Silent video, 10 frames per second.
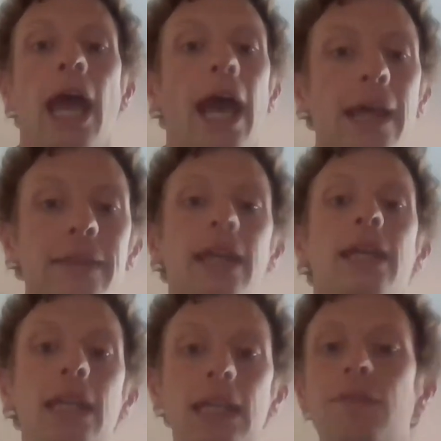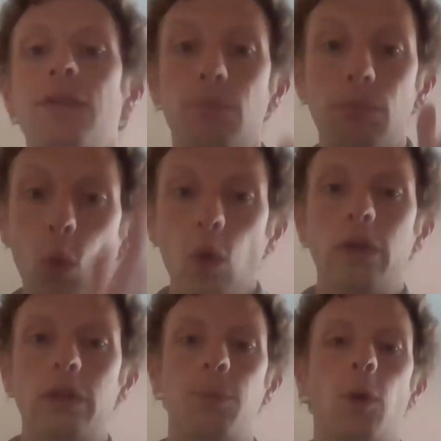and then even
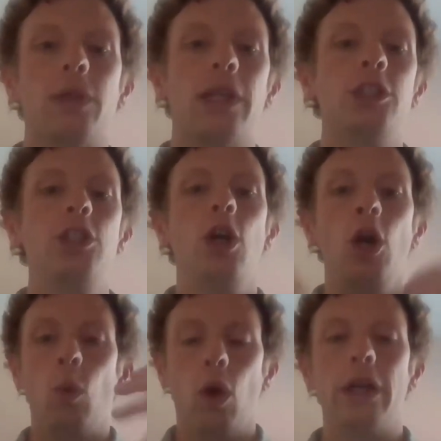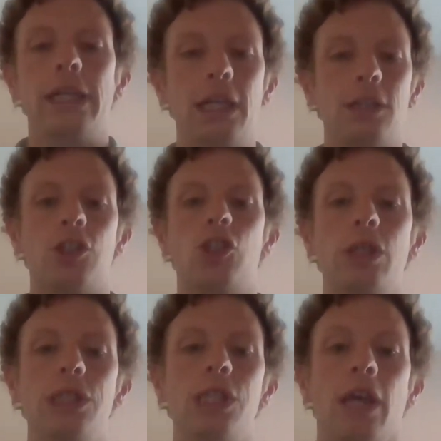more of the population work in
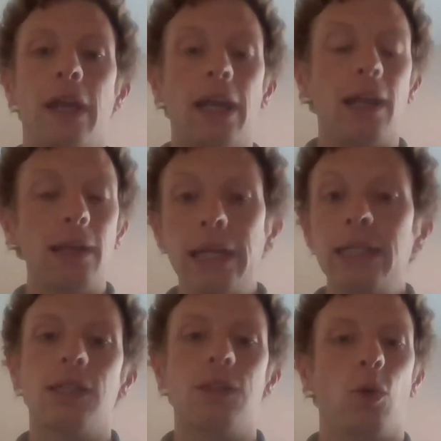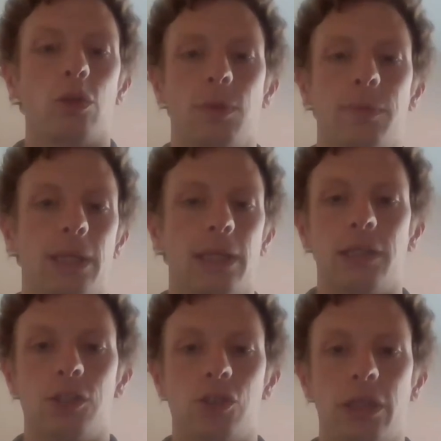industries that are linked to the automobile
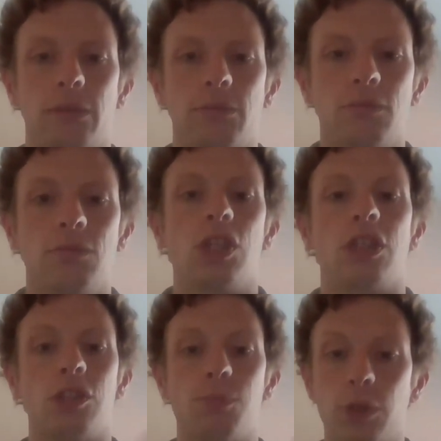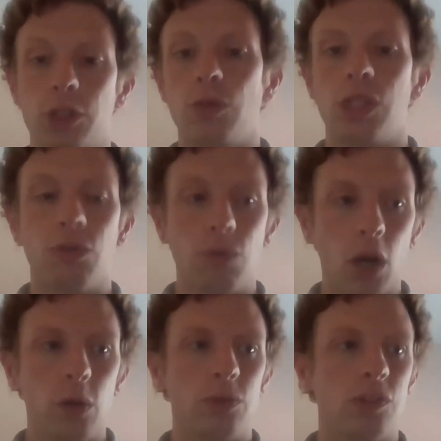industry, such as producing
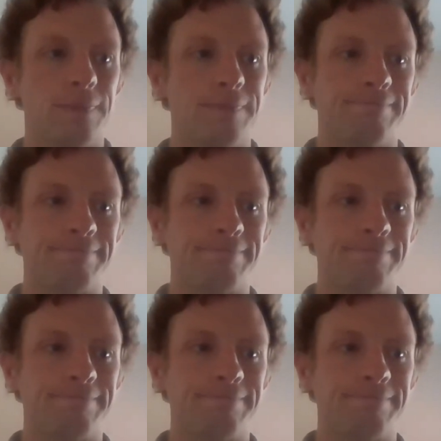roads.